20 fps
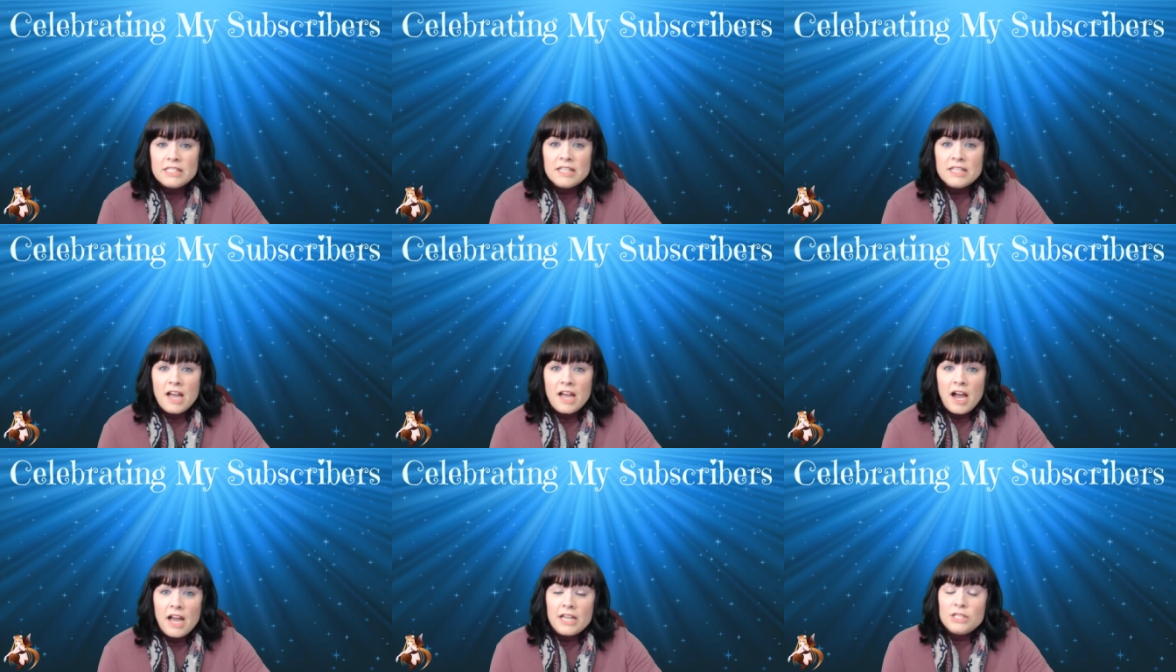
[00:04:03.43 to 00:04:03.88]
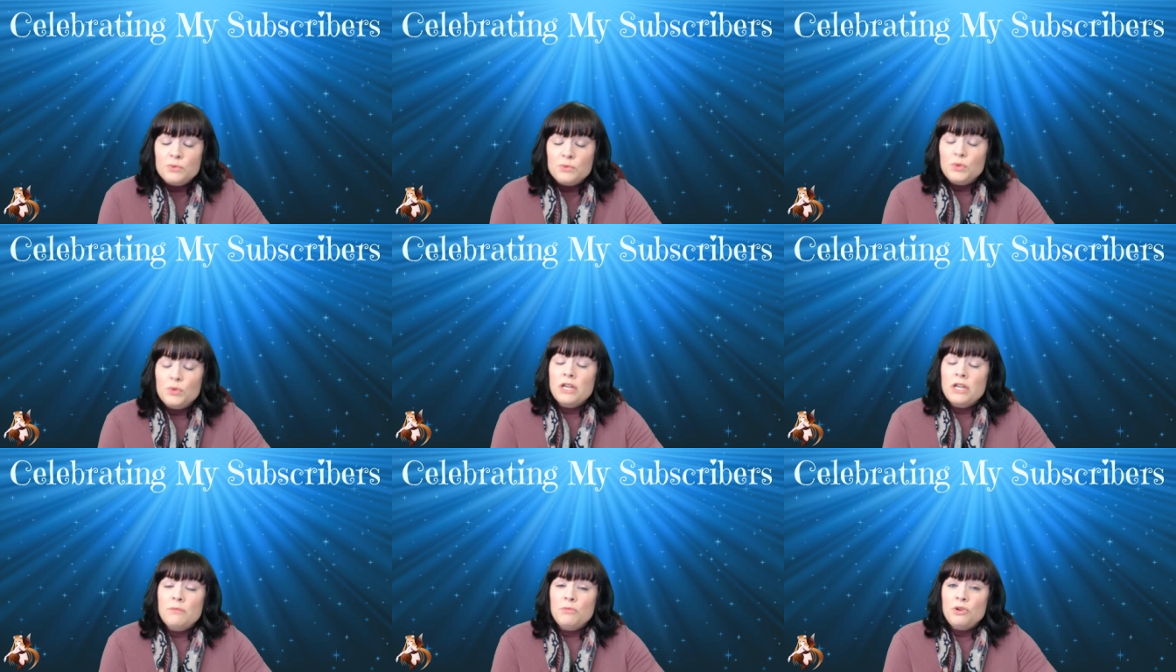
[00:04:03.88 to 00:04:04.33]
guys, we're
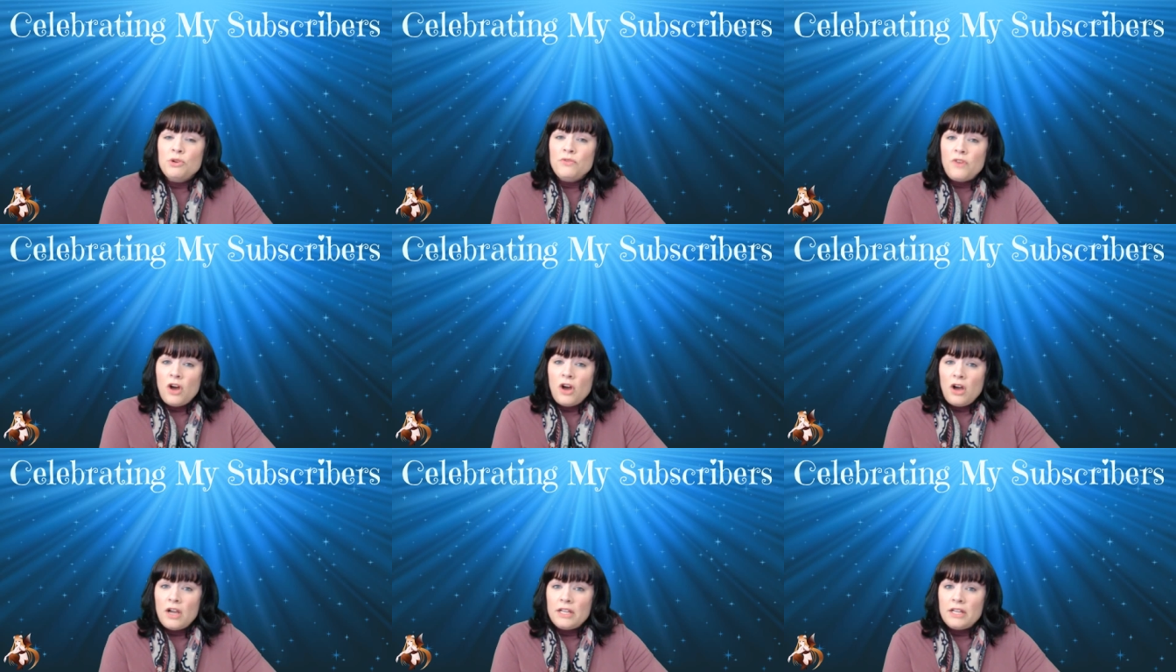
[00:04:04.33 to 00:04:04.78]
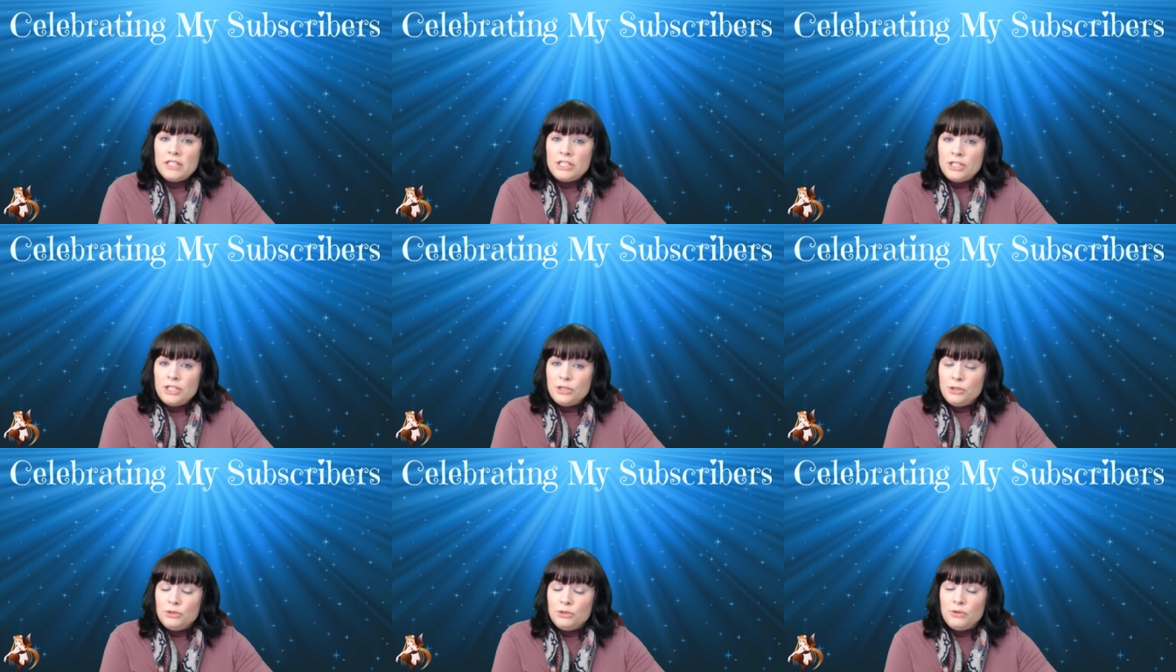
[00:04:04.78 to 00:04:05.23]
going to move on
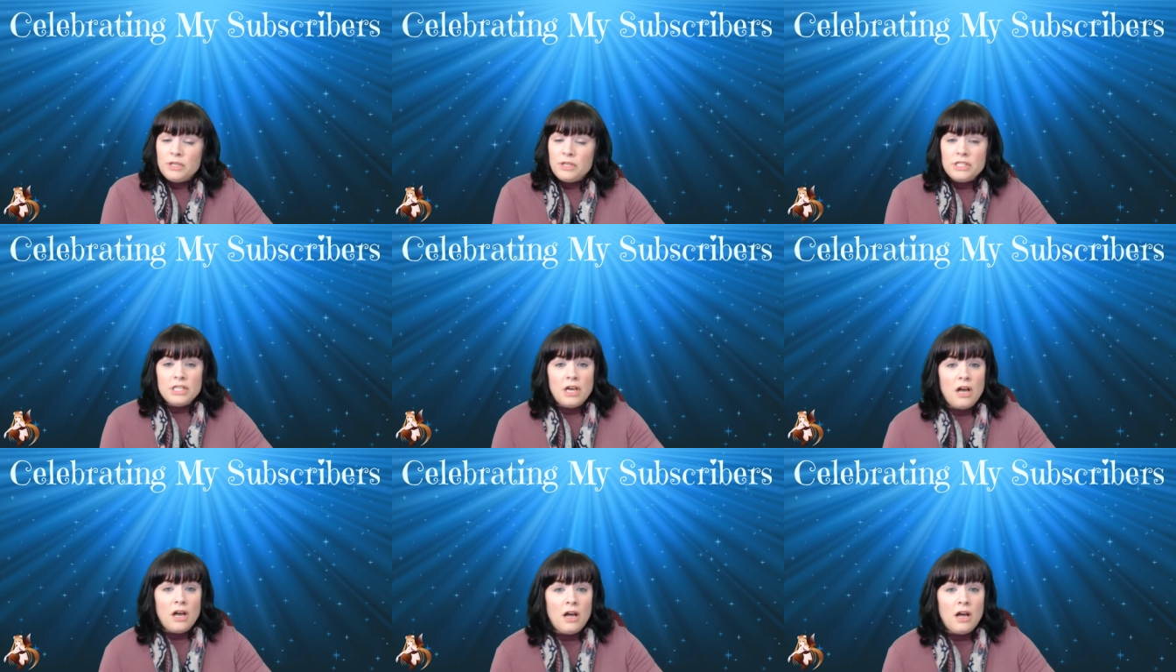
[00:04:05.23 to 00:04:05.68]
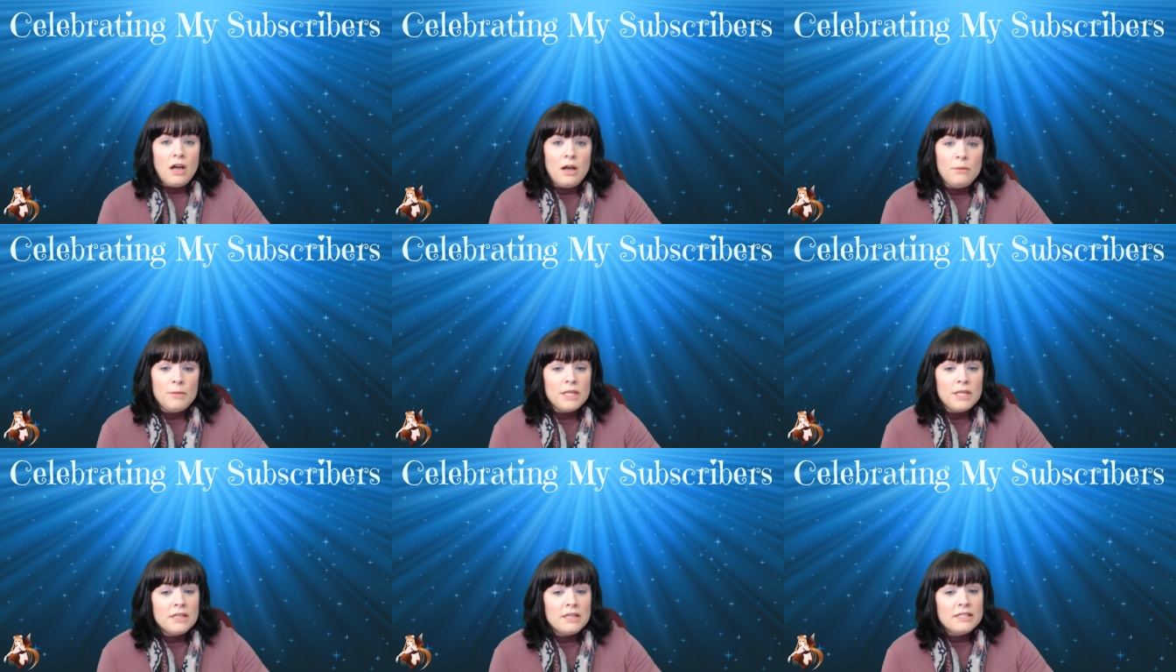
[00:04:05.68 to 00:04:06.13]
to
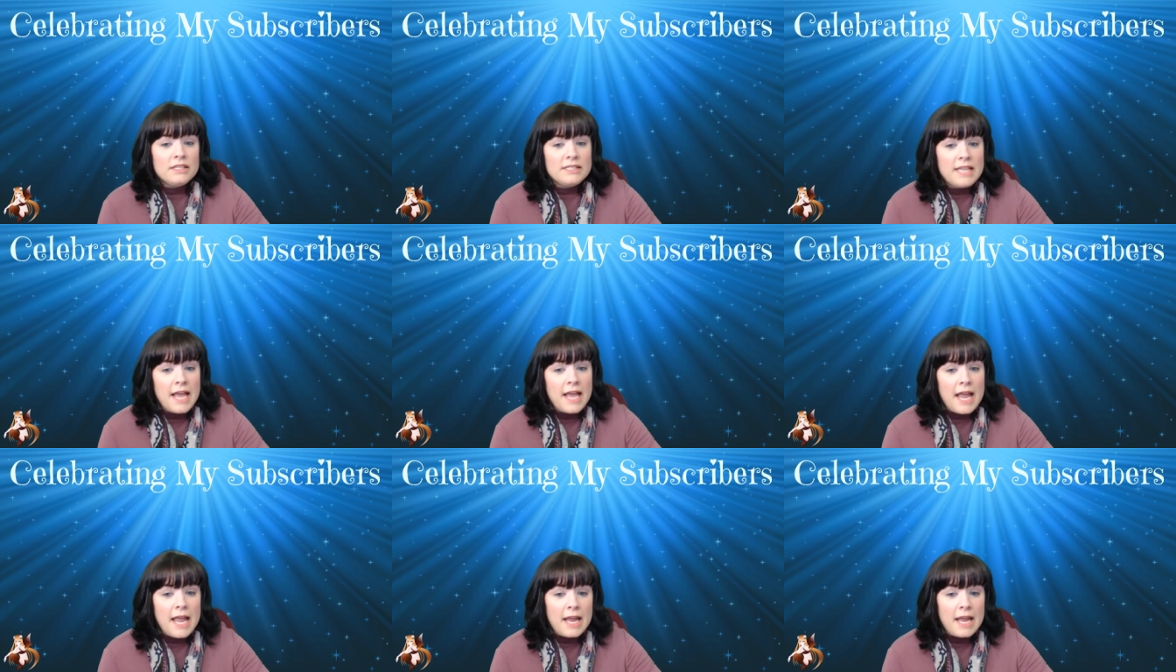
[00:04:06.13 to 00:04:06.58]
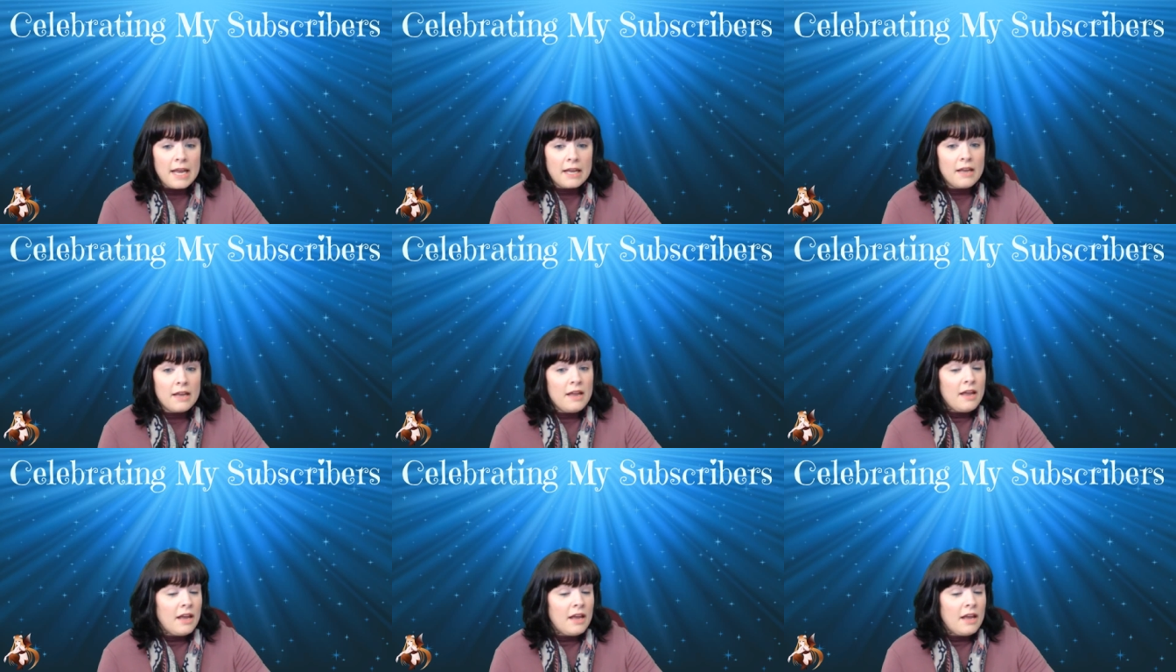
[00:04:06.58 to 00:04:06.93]
Tom Letang.